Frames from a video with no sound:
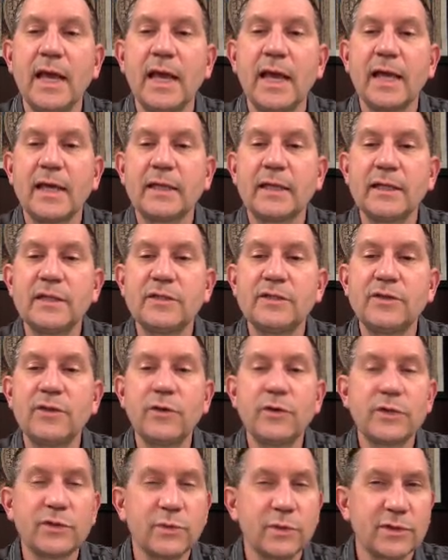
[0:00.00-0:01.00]
And let's
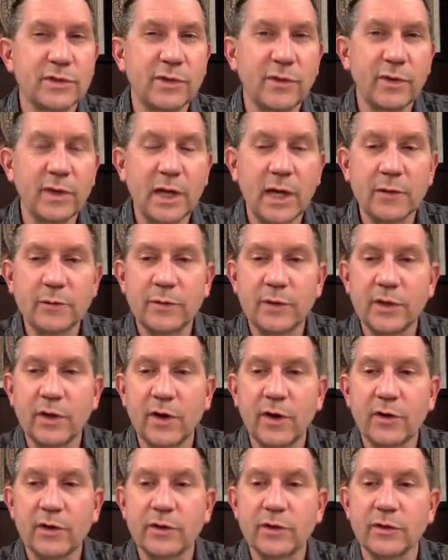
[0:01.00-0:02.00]
notice what's going on with the
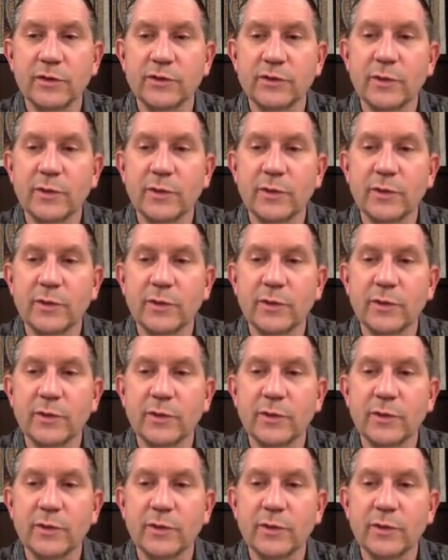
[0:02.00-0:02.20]
article.